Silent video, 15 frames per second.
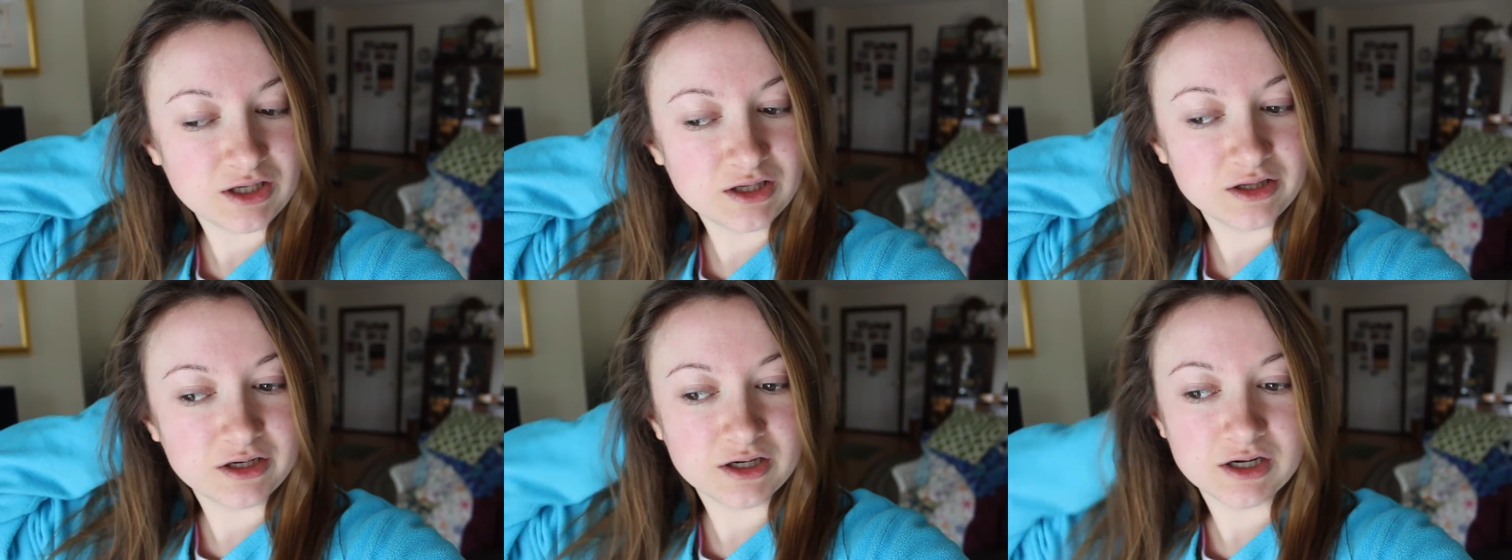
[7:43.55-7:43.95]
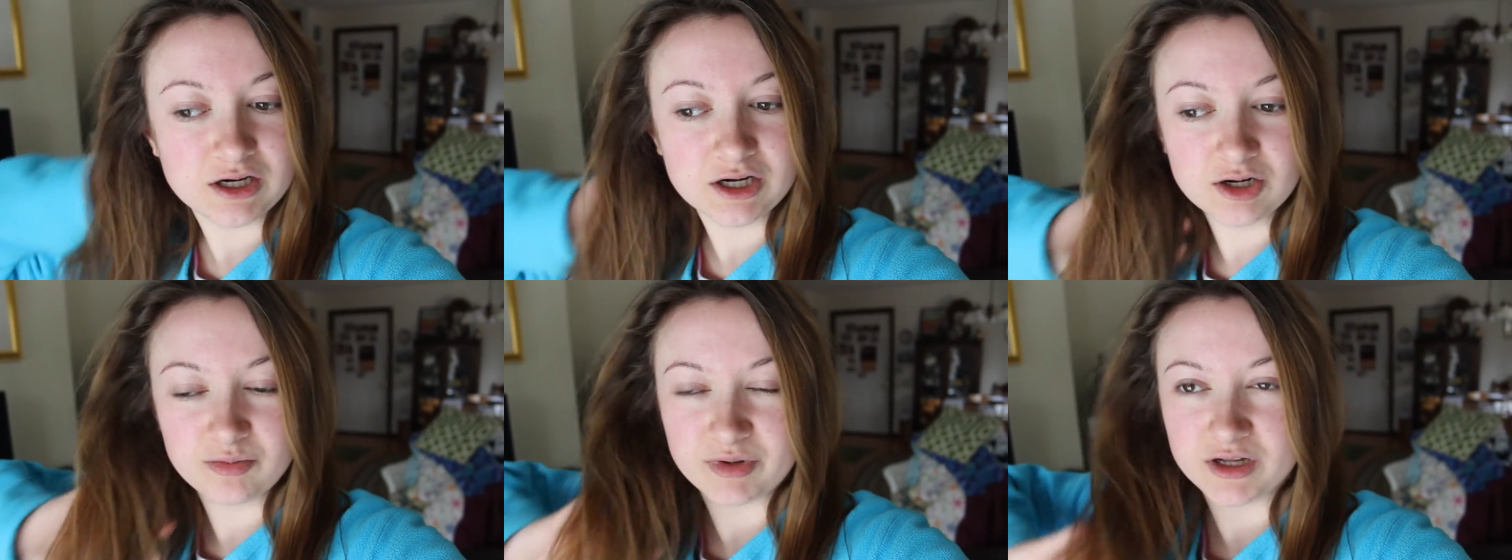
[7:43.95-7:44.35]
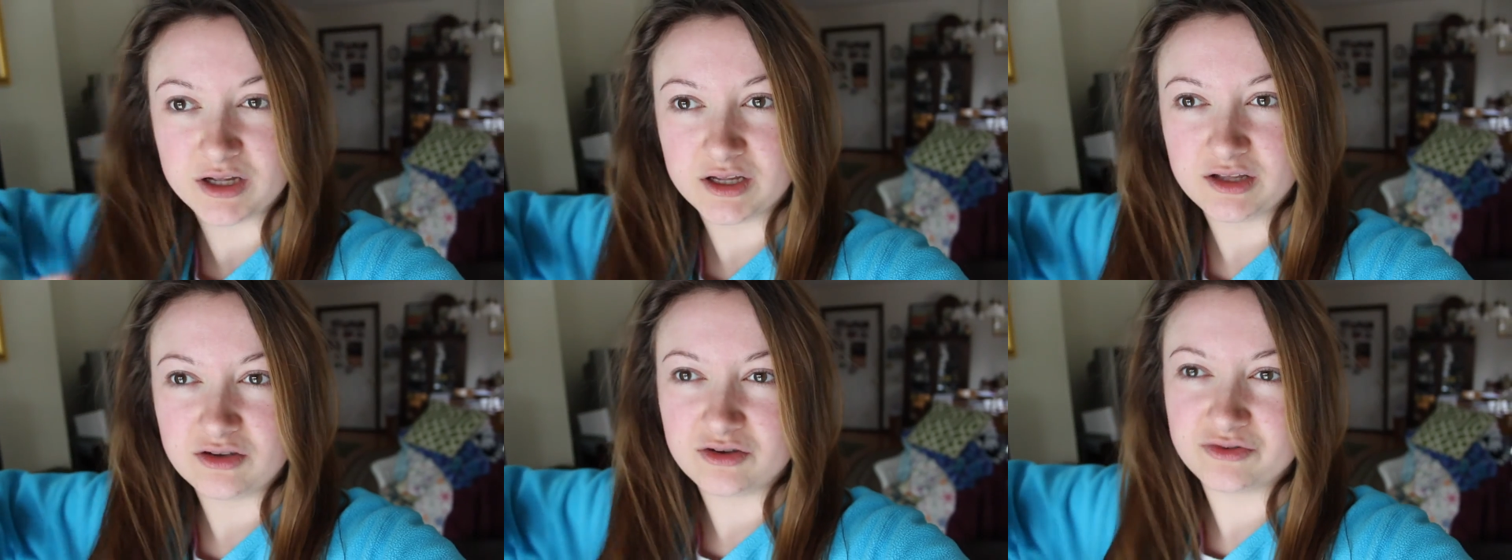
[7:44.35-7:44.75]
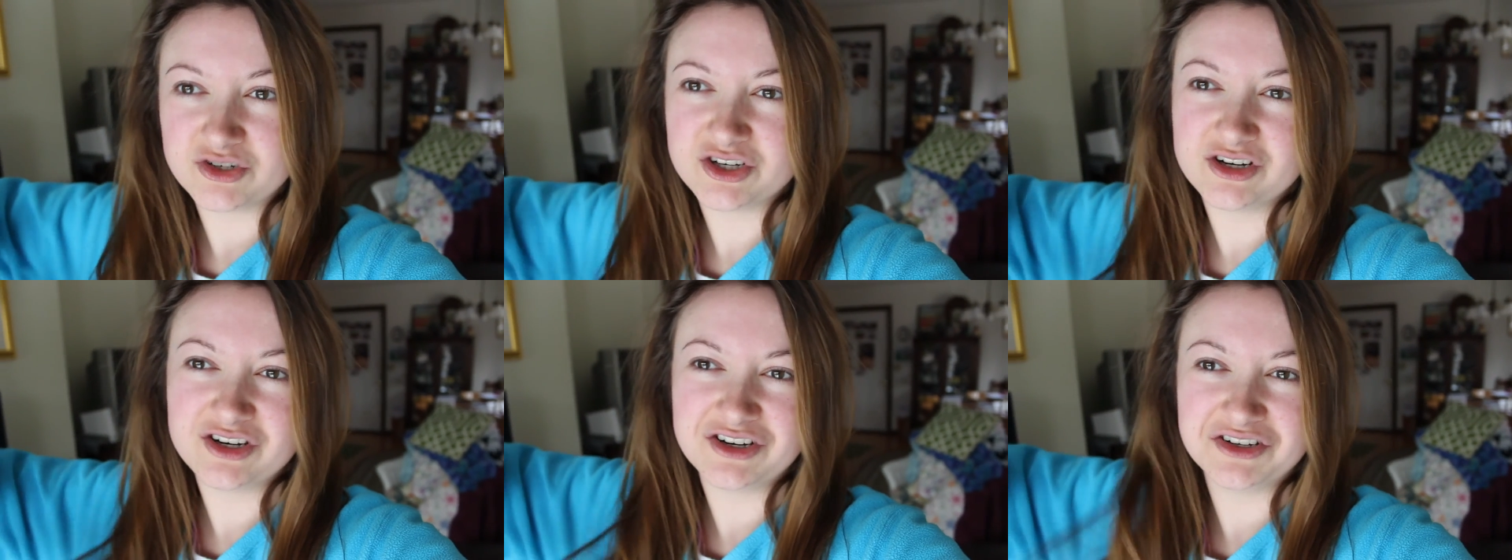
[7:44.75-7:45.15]
either but you go
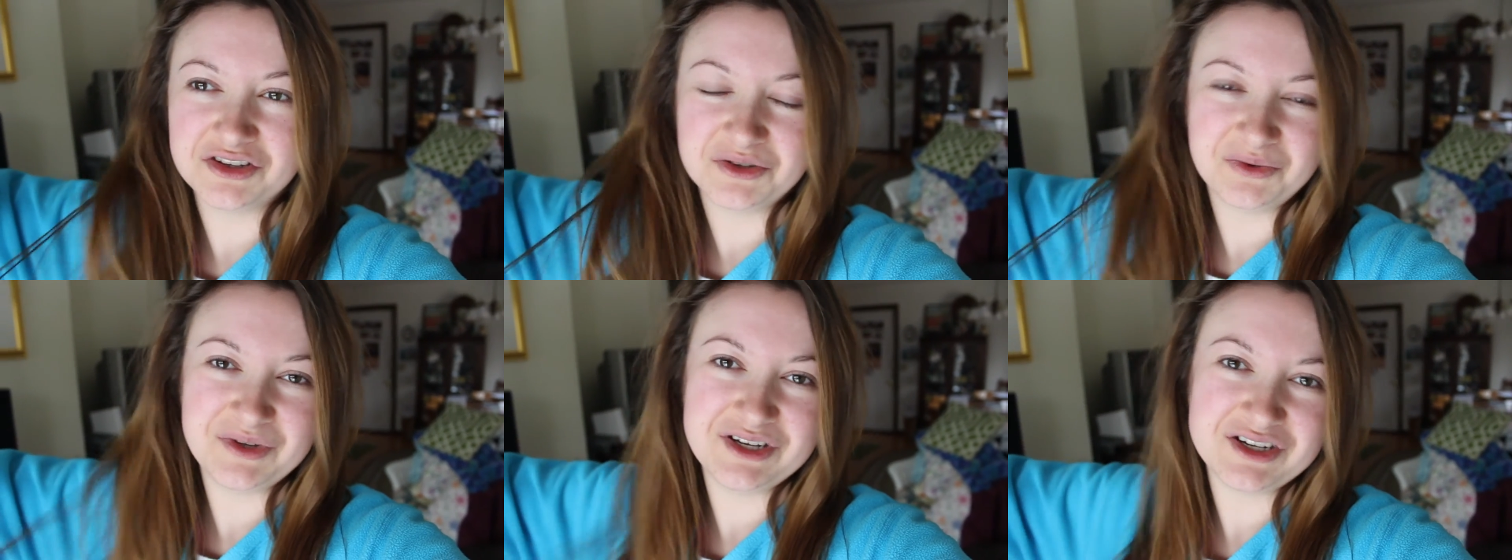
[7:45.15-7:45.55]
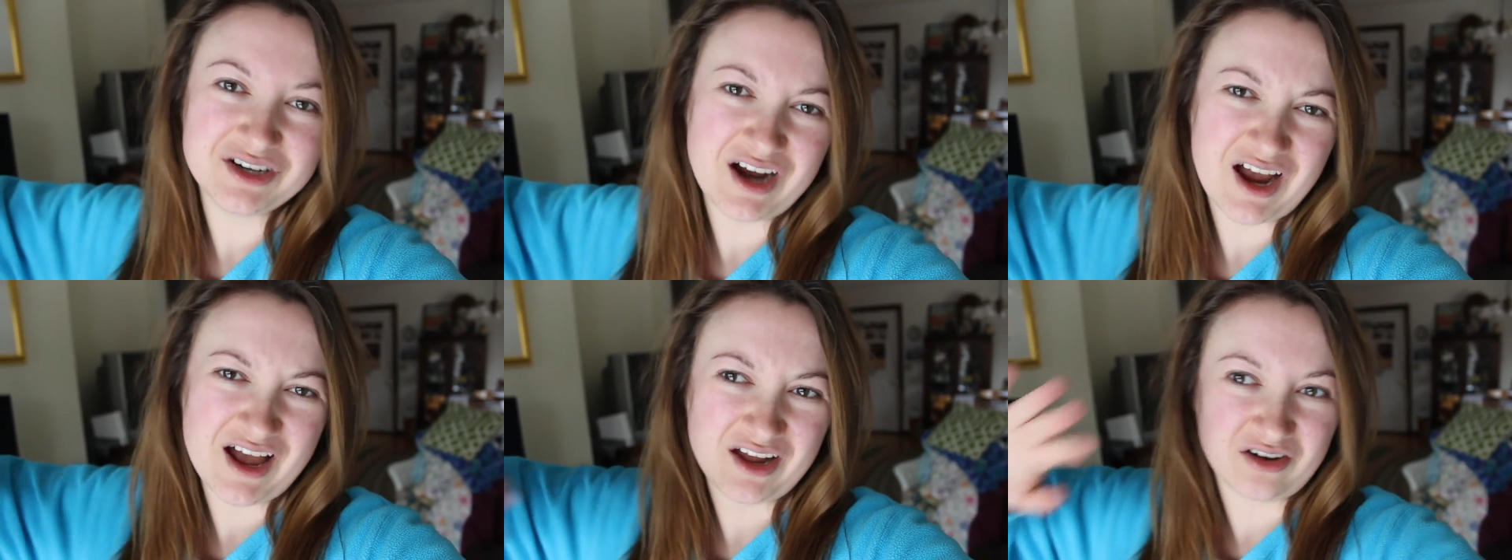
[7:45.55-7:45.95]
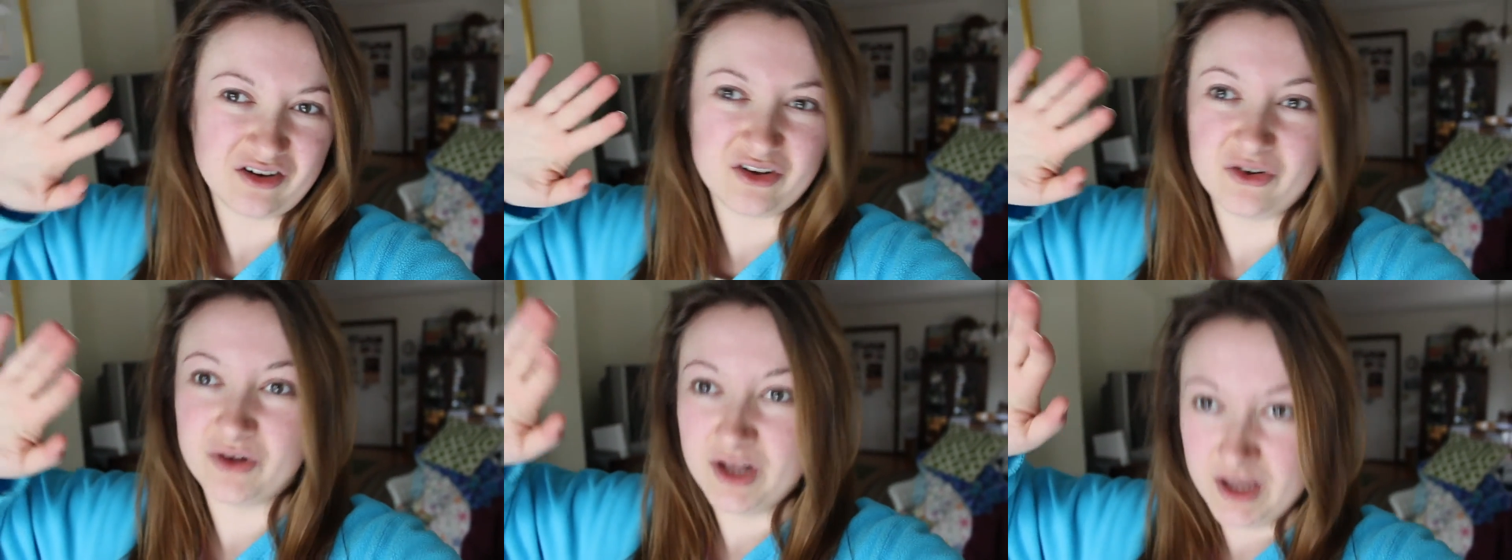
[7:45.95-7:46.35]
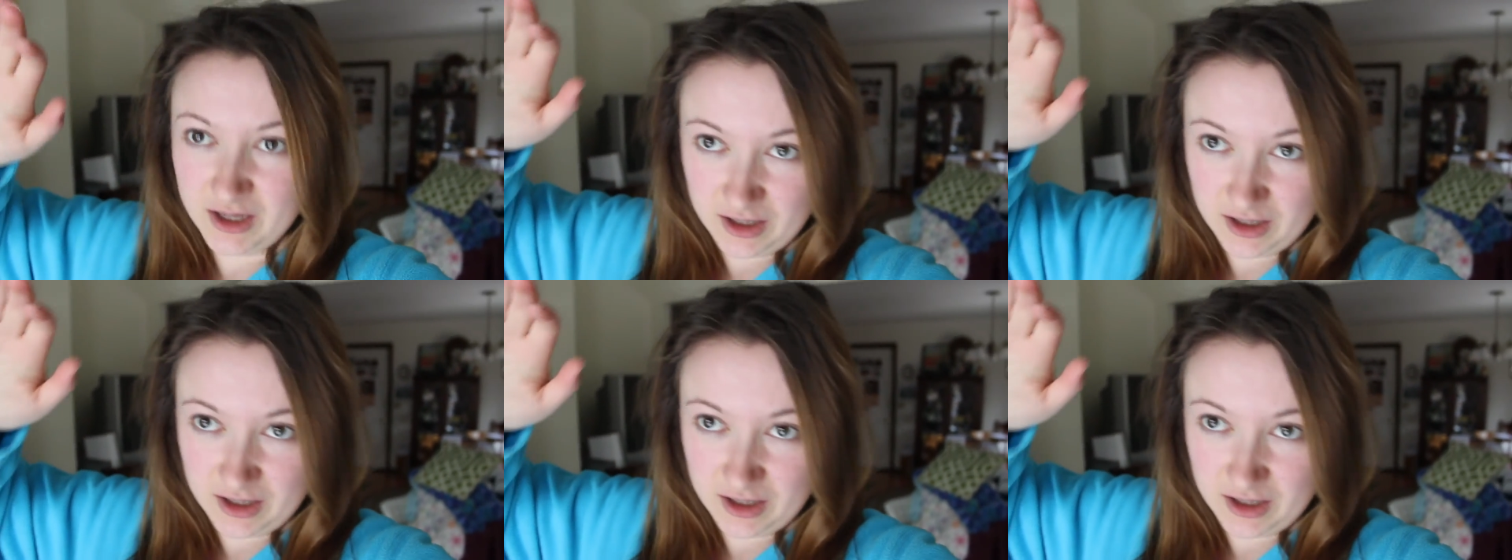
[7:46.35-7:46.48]
darker in the winter. I don't know.